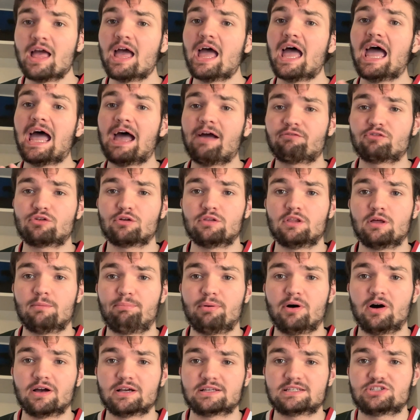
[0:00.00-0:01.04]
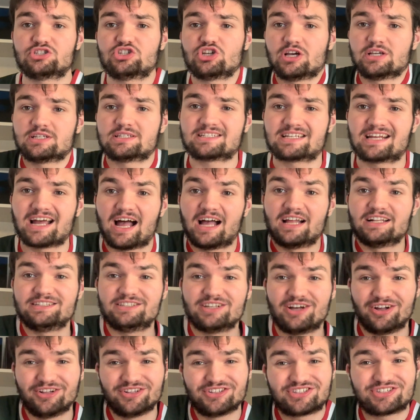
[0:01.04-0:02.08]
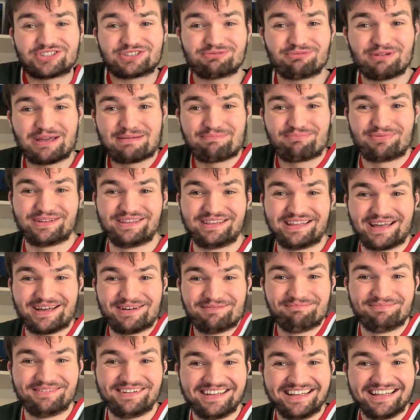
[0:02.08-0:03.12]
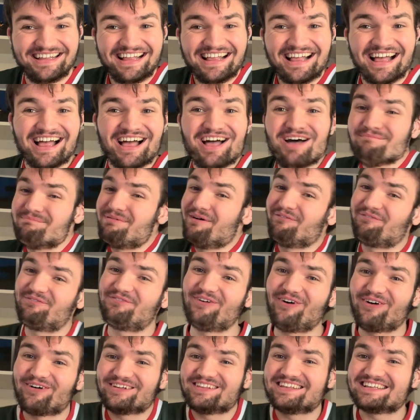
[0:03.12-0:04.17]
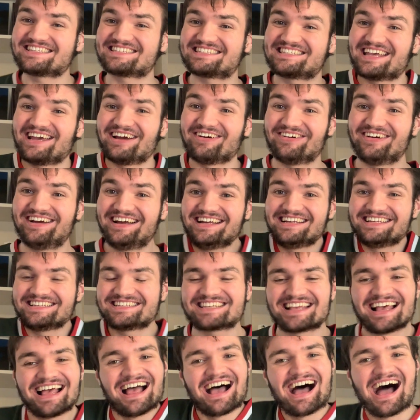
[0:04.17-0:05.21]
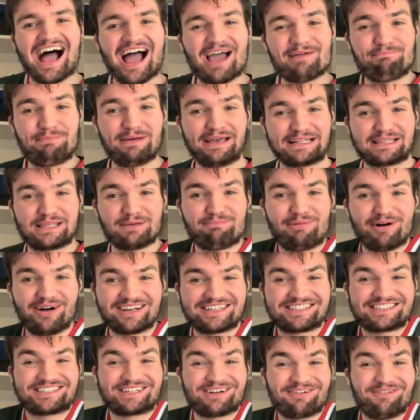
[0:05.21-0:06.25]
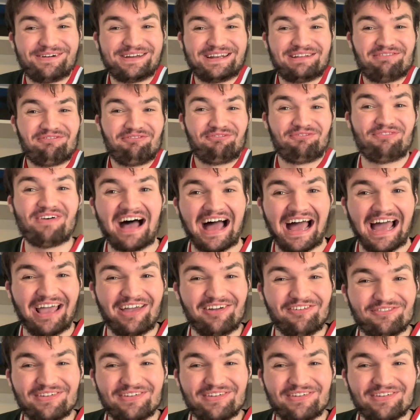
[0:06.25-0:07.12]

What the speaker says: After the Bucks just got done sweeping them. Before the series, I picked the Bucks to win in 5.